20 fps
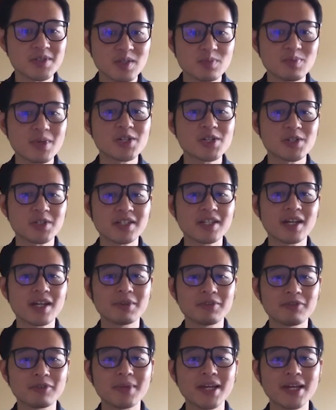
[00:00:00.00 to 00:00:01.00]
especially
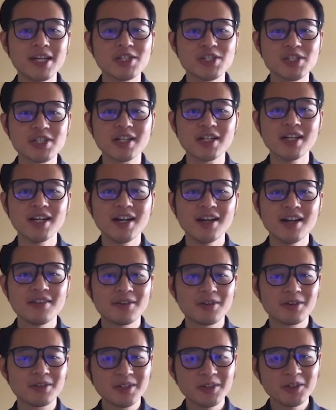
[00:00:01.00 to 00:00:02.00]
coming from Asia,
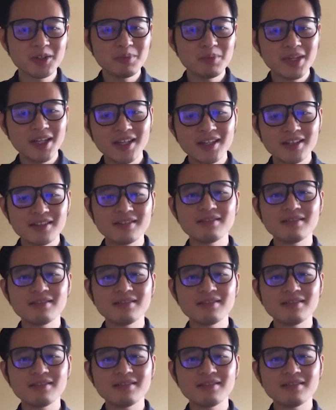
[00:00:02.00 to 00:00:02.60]
they're a little bit